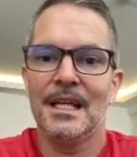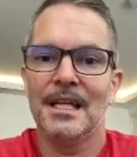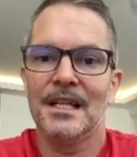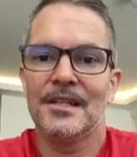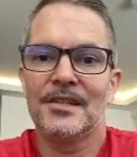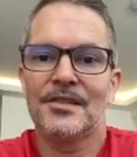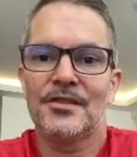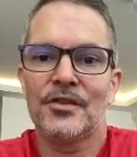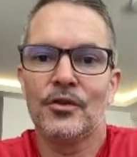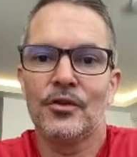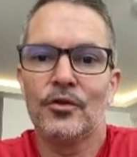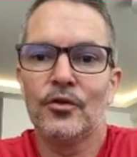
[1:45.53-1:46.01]

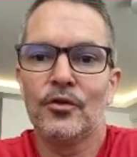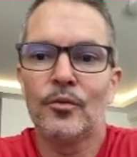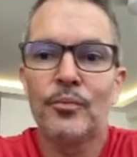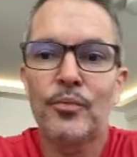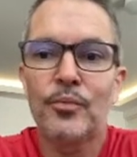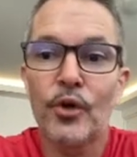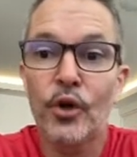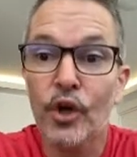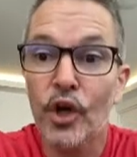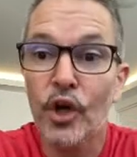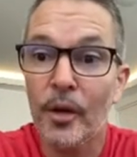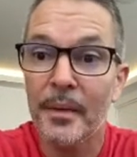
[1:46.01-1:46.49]
So
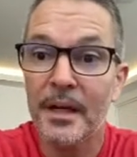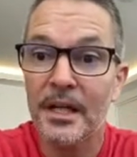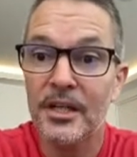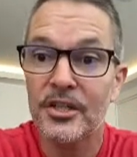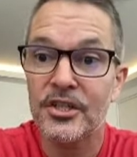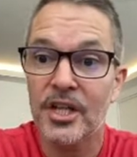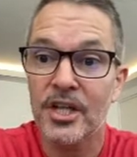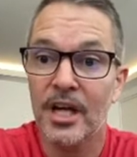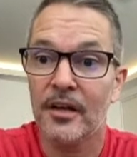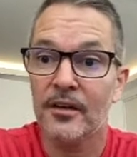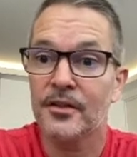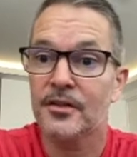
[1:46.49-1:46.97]
Programming
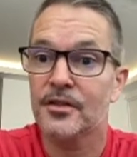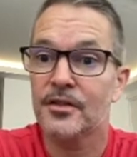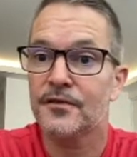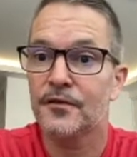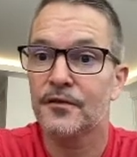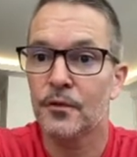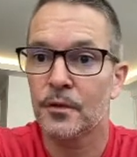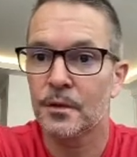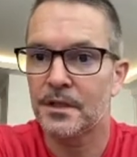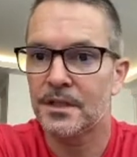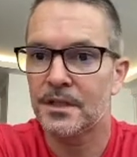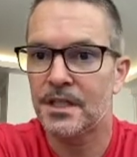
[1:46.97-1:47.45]
Challenge
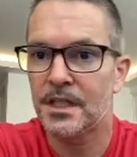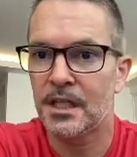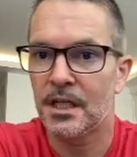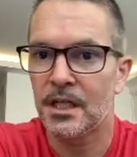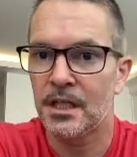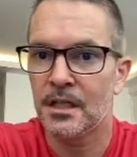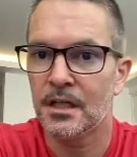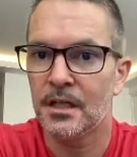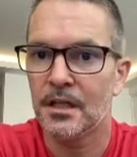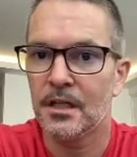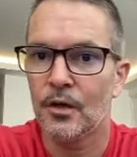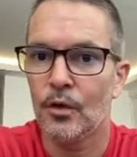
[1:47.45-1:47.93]

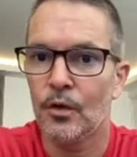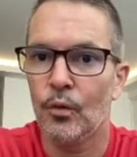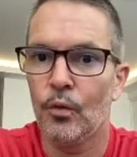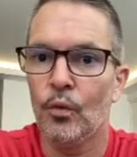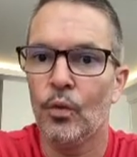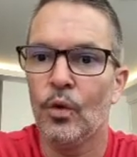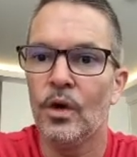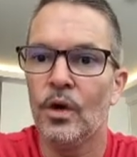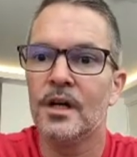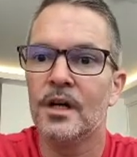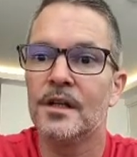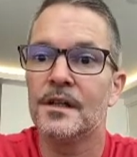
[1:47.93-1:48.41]
14
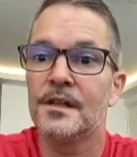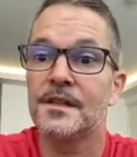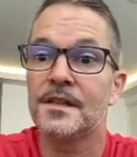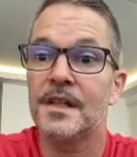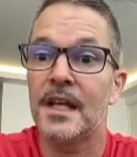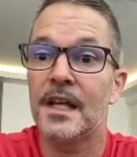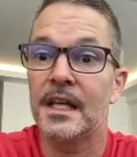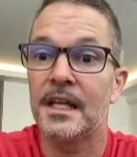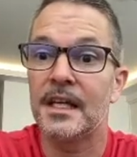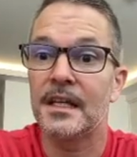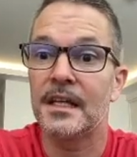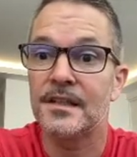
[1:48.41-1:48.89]
was
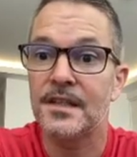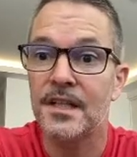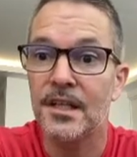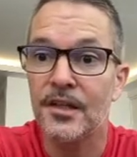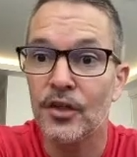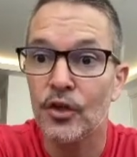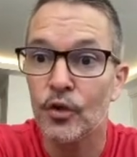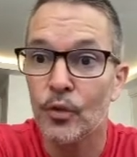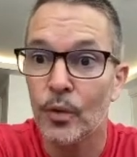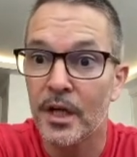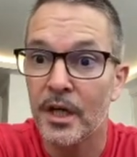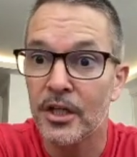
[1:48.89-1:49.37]
a
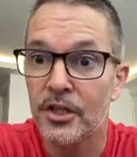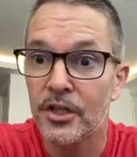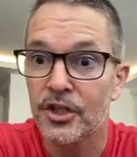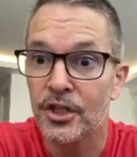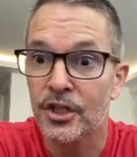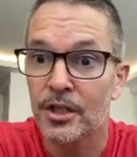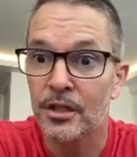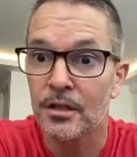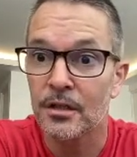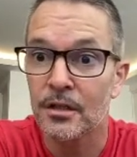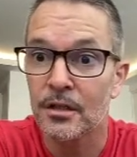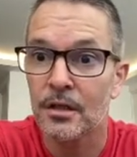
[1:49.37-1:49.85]

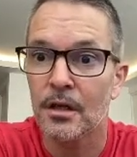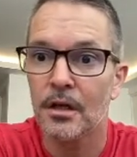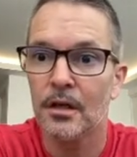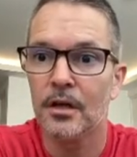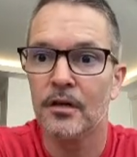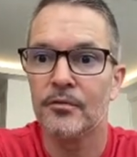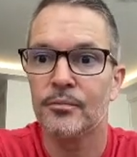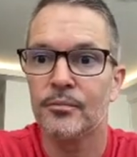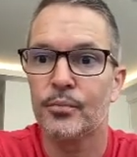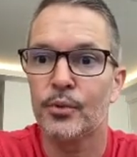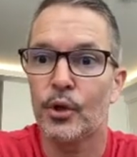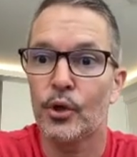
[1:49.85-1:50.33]
continuation
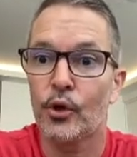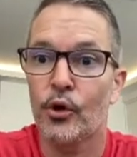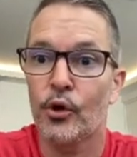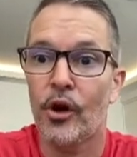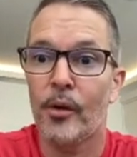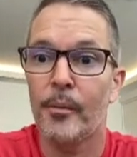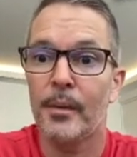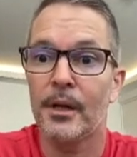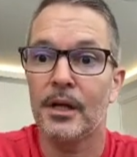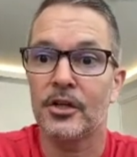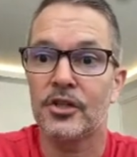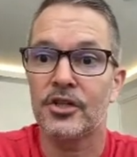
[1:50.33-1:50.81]
of
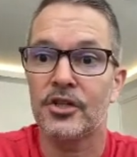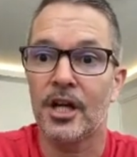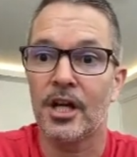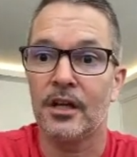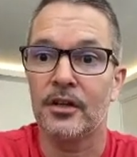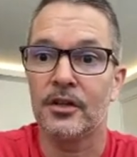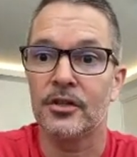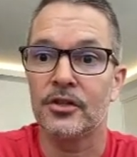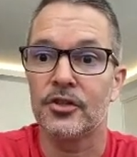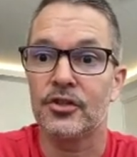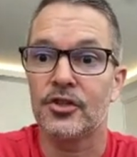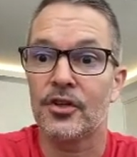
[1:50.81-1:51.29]
Programming
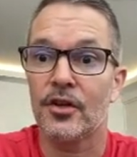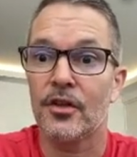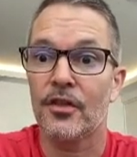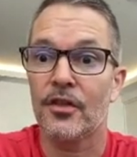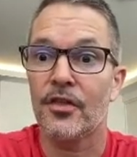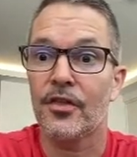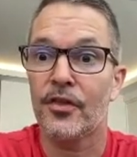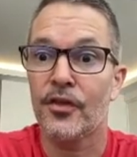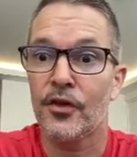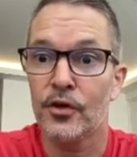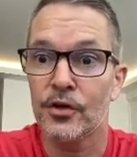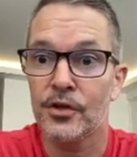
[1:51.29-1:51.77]
Challenge
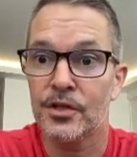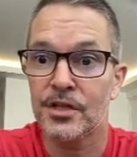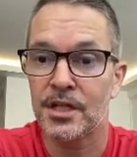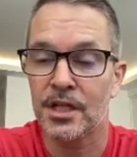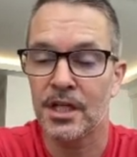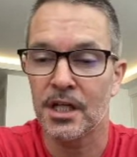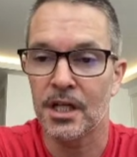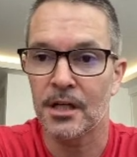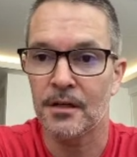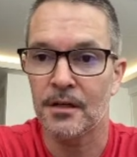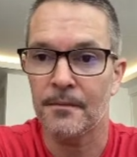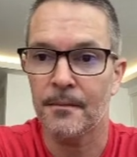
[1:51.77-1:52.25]

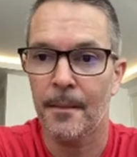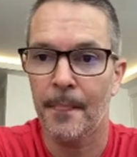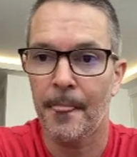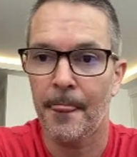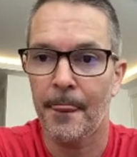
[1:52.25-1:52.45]
13,